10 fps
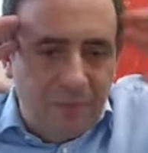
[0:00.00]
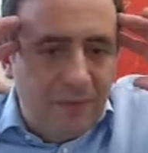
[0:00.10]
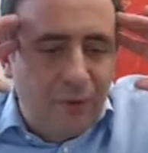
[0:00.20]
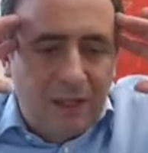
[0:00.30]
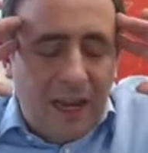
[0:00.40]

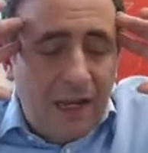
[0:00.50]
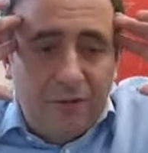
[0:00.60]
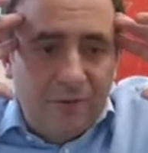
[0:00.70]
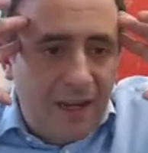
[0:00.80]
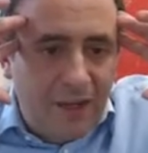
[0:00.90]
people kind
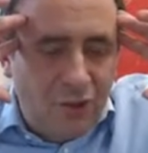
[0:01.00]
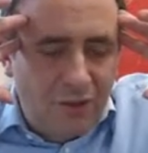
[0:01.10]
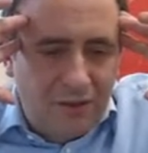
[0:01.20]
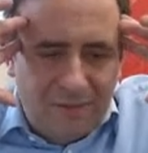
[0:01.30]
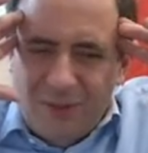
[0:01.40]
of
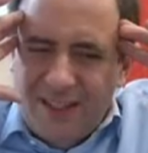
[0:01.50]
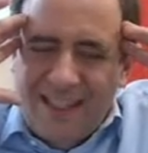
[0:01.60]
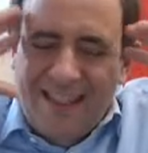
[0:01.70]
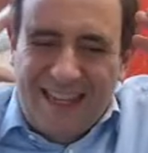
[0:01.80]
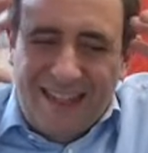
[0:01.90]
imagine, I'm not
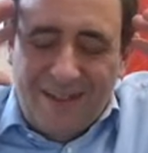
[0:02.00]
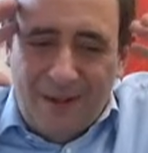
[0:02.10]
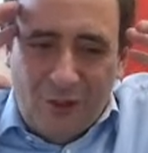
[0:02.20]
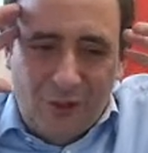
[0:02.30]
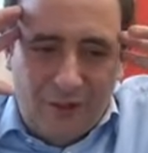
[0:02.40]
saying they exactly
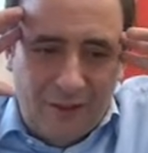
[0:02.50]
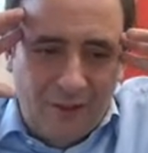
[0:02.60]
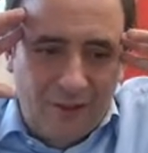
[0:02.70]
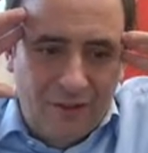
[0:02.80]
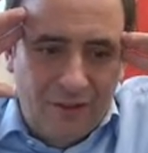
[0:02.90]
imagine like
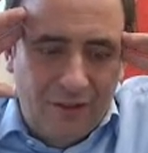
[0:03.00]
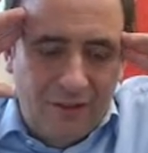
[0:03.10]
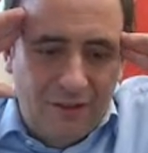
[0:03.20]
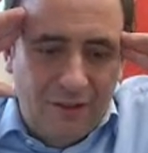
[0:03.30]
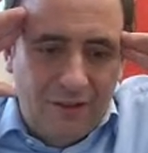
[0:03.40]
this,
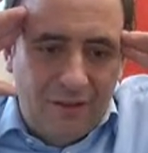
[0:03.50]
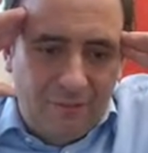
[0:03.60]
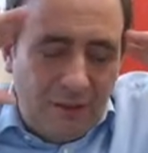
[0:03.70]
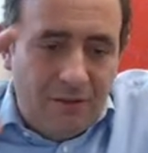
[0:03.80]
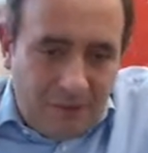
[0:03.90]

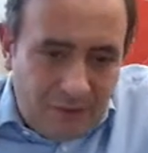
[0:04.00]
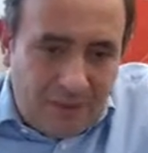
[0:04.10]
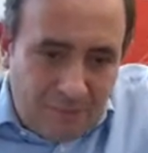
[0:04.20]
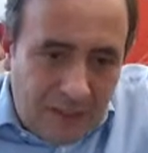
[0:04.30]
oh, like a